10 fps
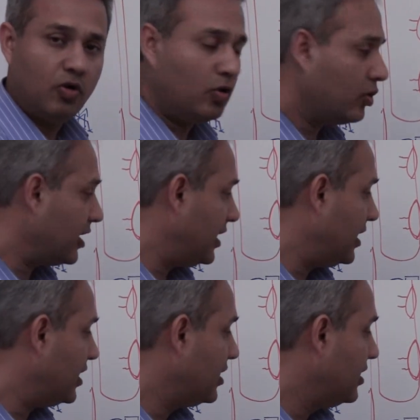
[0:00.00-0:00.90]
or
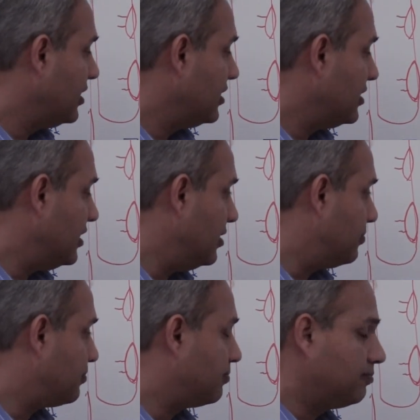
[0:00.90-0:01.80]
a uh,
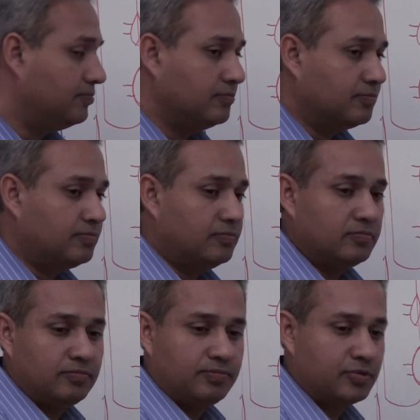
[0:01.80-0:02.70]

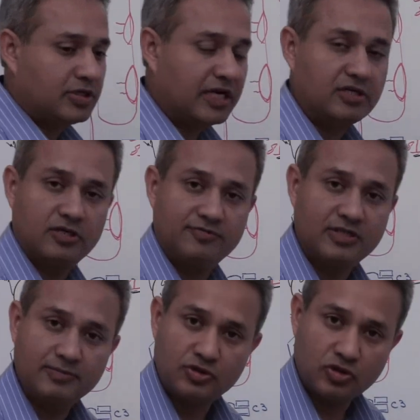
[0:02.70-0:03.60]
protector of
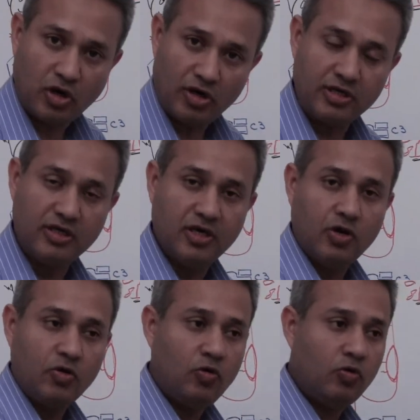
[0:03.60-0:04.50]
some sort
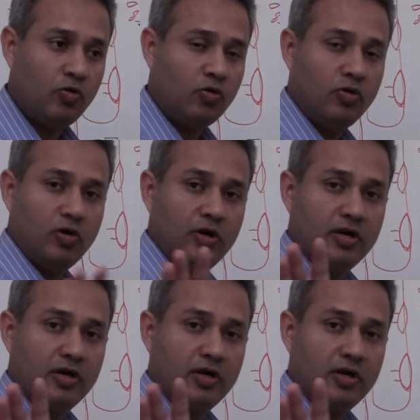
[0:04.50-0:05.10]
who,